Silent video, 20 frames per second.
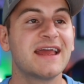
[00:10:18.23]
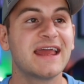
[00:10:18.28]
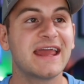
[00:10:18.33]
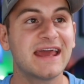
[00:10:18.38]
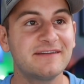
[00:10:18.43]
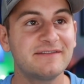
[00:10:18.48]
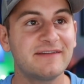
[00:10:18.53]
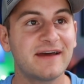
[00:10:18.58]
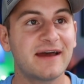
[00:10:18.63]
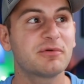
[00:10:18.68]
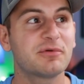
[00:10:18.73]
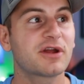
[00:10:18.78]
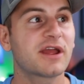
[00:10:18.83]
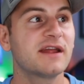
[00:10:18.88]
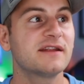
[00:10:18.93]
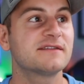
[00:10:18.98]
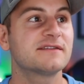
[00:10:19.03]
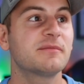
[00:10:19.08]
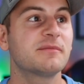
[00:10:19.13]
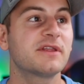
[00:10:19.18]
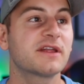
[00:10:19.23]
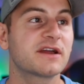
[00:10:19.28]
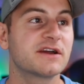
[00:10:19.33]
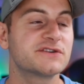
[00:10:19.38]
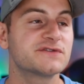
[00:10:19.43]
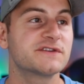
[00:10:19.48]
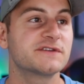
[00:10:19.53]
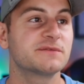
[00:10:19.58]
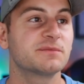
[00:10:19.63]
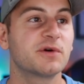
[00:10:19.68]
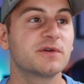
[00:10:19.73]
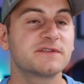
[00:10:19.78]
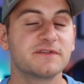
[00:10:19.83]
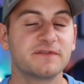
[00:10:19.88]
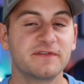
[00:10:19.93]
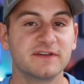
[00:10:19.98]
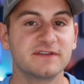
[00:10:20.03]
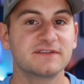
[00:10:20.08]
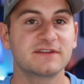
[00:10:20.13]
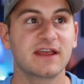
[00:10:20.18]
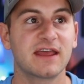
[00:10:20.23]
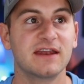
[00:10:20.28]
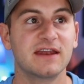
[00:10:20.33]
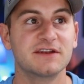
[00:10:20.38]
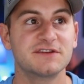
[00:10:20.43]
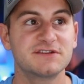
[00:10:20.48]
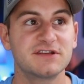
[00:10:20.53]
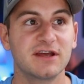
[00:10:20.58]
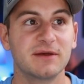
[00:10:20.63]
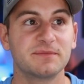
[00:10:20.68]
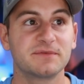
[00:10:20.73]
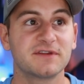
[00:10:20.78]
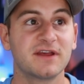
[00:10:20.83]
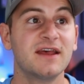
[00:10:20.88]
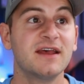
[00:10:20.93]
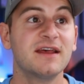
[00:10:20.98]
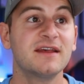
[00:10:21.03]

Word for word: and fabricates some of the country's most sophisticated chips.